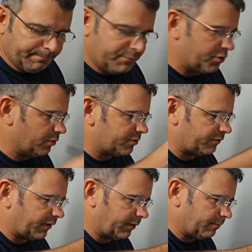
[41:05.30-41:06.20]

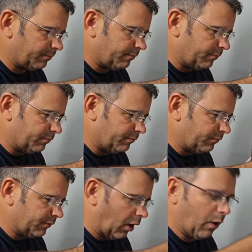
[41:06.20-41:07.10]
Josephine.
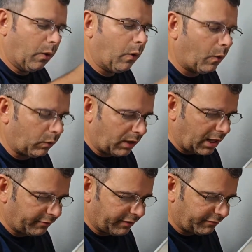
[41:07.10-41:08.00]
A whole
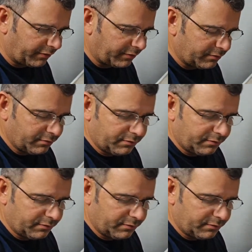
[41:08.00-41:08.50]
lot of effort.